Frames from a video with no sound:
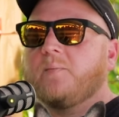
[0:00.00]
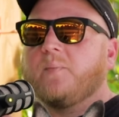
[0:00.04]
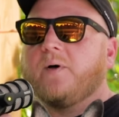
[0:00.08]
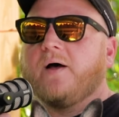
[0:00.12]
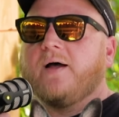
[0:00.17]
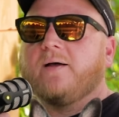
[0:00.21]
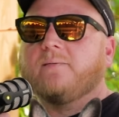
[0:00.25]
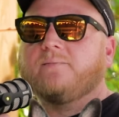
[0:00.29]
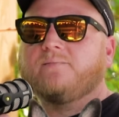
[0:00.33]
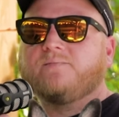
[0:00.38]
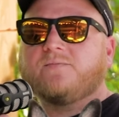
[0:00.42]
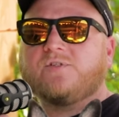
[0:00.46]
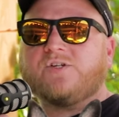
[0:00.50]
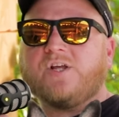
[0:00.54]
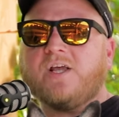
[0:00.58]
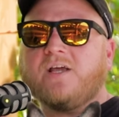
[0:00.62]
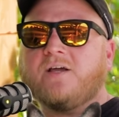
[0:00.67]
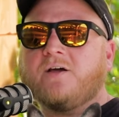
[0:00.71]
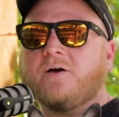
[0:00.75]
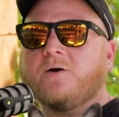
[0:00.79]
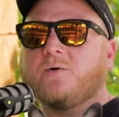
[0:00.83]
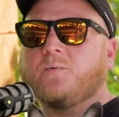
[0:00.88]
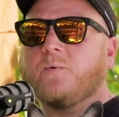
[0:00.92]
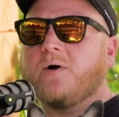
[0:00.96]
But
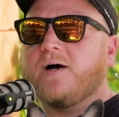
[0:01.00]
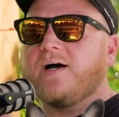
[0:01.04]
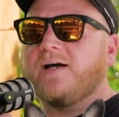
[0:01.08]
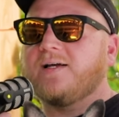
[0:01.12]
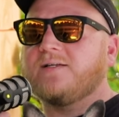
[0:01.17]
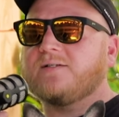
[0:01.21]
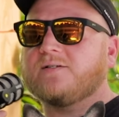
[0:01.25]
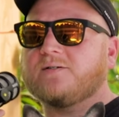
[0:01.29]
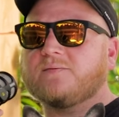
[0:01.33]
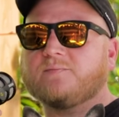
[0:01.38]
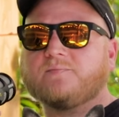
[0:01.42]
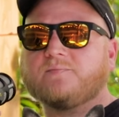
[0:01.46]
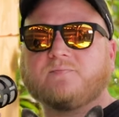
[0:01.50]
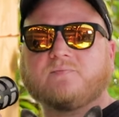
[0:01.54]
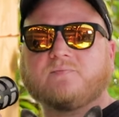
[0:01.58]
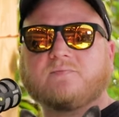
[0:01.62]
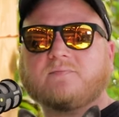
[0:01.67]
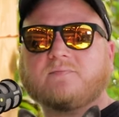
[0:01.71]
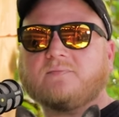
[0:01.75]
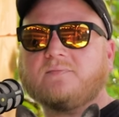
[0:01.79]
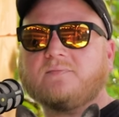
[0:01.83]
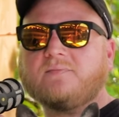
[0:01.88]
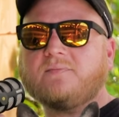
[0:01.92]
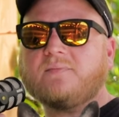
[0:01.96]
cheat code wise,
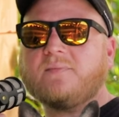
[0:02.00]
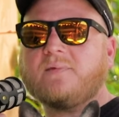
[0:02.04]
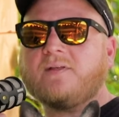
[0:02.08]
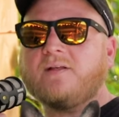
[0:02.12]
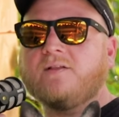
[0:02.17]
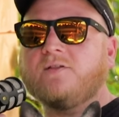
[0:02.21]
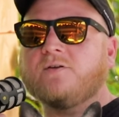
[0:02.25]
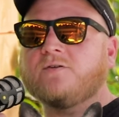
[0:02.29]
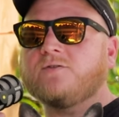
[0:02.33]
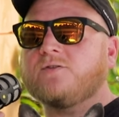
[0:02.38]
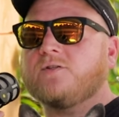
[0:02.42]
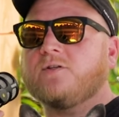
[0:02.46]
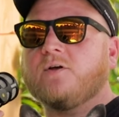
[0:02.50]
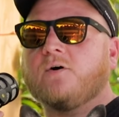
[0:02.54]
there's